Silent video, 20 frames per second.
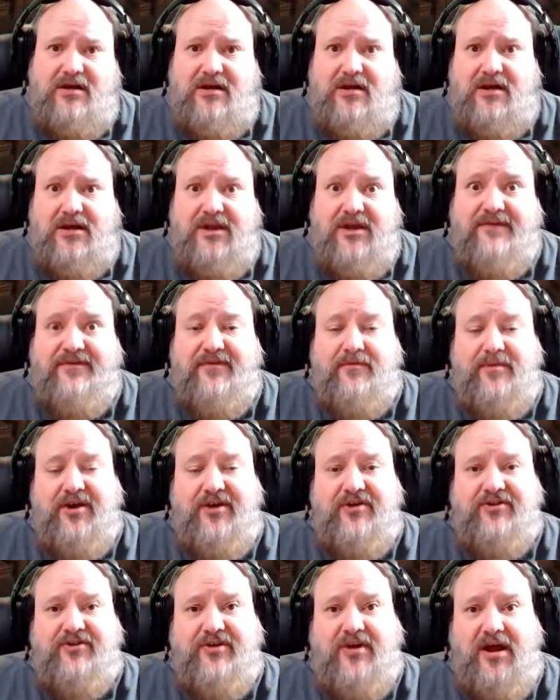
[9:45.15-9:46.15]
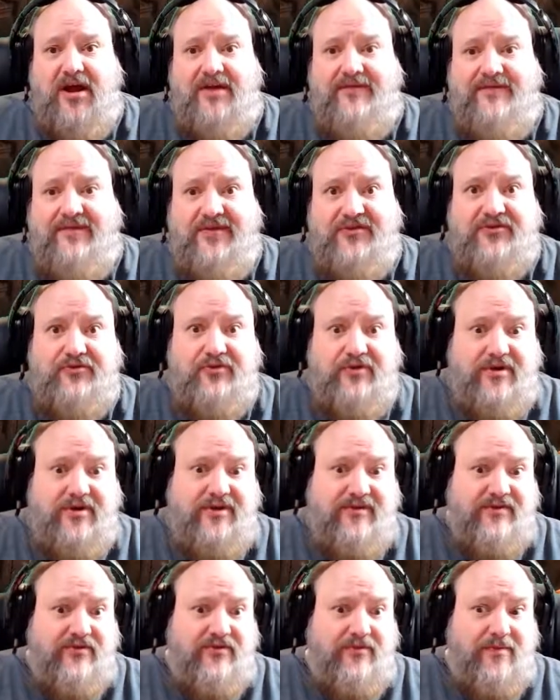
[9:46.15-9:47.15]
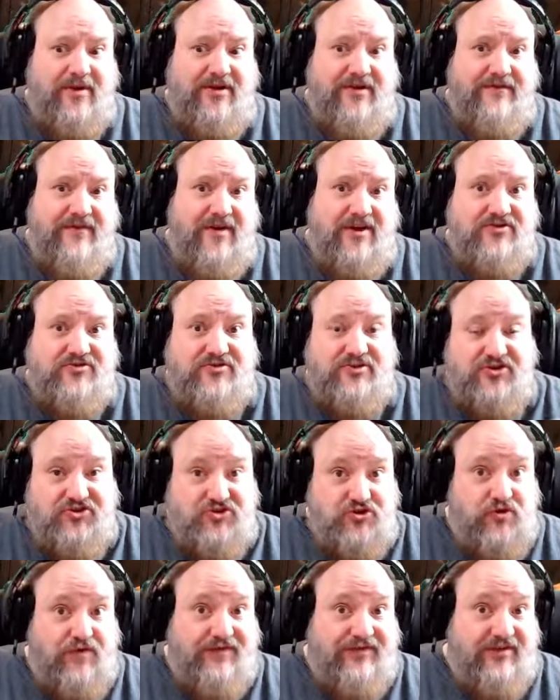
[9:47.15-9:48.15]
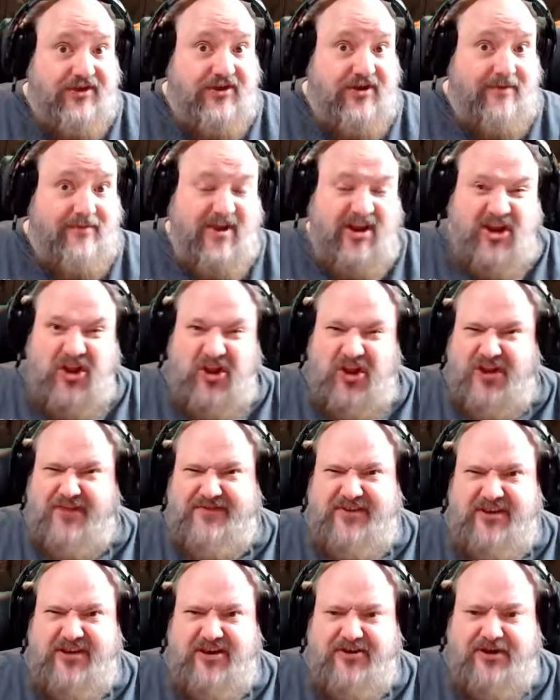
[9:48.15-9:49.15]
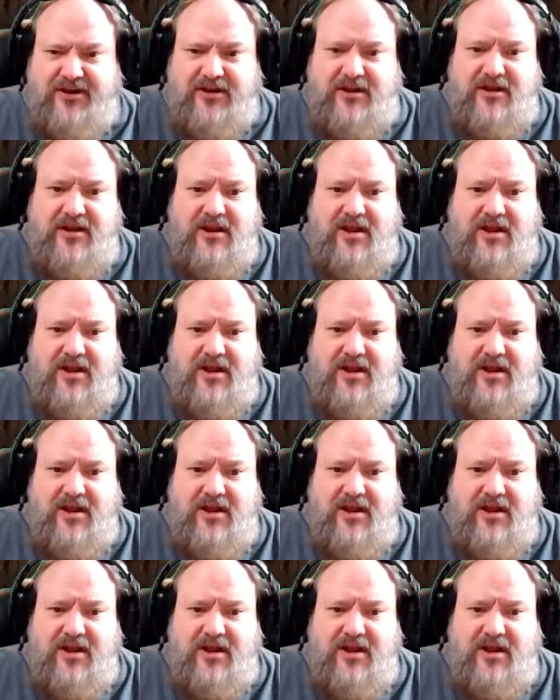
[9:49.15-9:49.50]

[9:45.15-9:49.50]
information on fisheries or manufacturing that you have set up, I'd love to hear it.